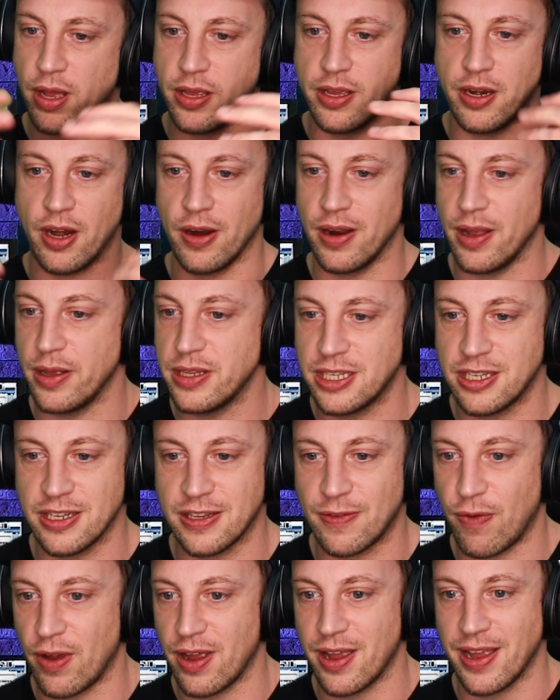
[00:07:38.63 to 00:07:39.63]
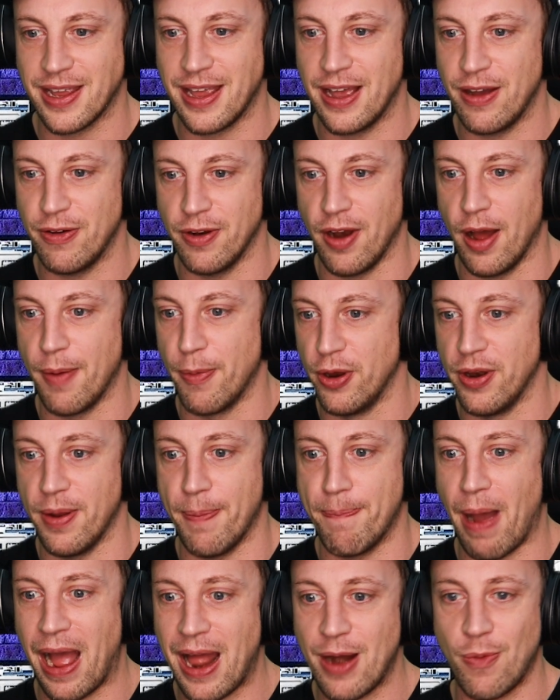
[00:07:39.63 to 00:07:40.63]
But, you know, let's just fucking get on. I'm
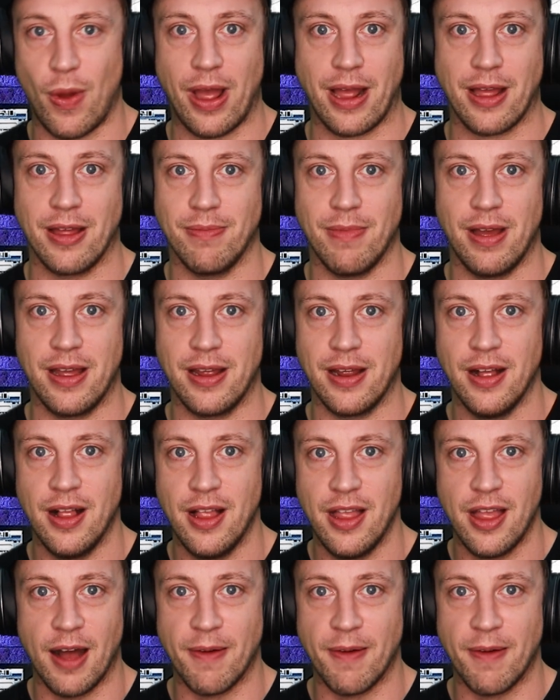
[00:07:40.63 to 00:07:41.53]
on the bandwagon, mate.